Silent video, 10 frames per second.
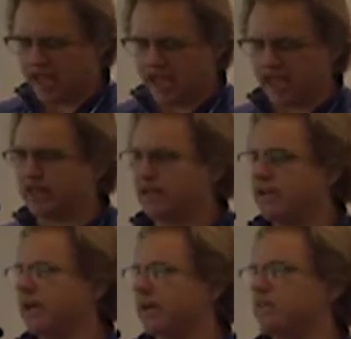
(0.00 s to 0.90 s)
And
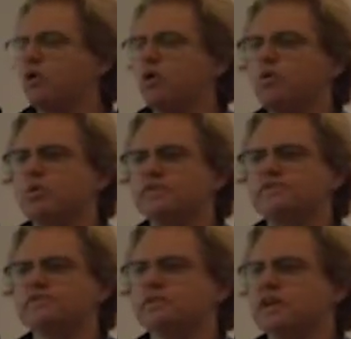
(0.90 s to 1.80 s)
the goal
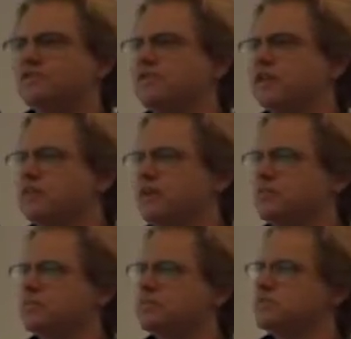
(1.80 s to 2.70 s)
was to identify
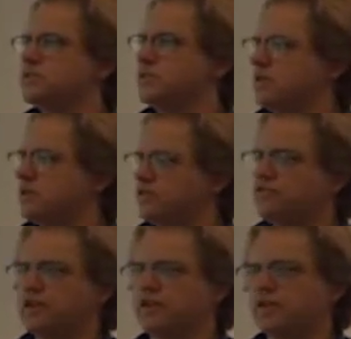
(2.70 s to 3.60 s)
them so that you could
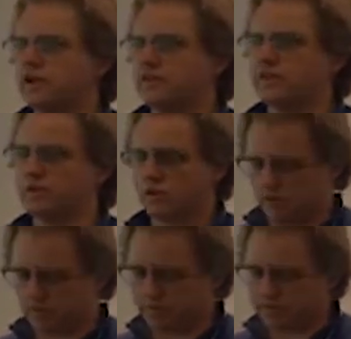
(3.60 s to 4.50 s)
figure out if they were
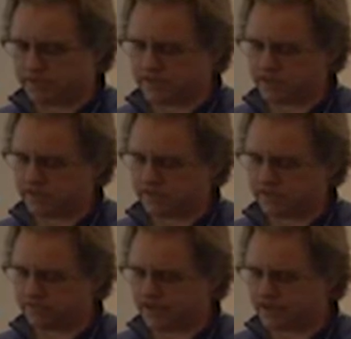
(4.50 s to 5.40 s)
going to be potentially
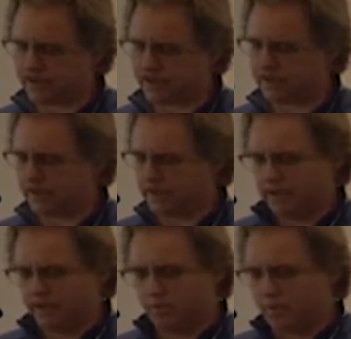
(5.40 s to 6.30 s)
affected
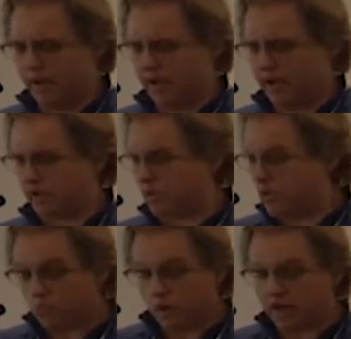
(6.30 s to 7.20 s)
by a
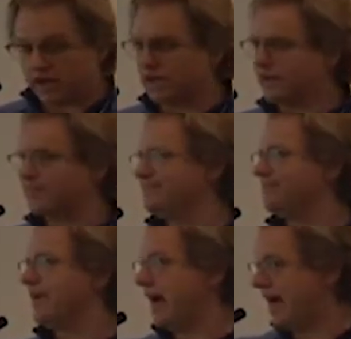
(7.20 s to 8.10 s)
road widening,
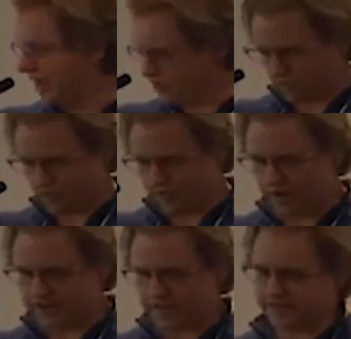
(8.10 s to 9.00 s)
a hydro
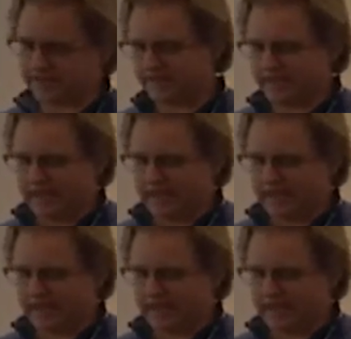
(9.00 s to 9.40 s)
project,